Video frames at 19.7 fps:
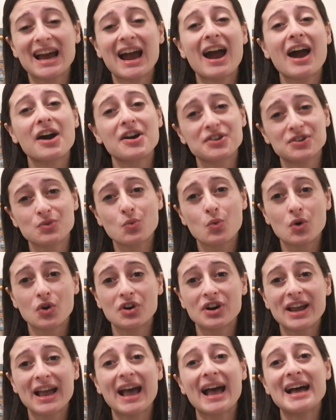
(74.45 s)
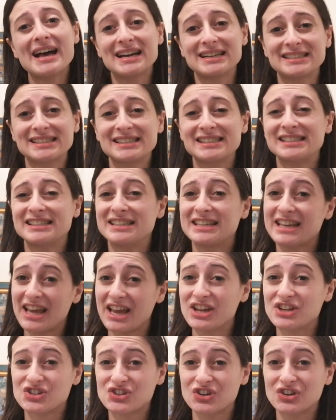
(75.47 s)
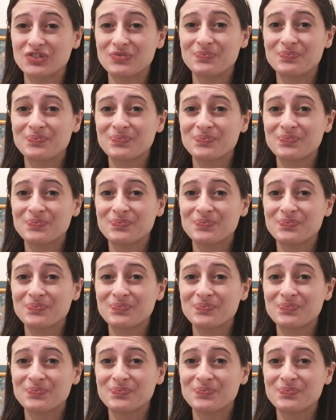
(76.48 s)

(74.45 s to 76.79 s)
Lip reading: hard work and dedication.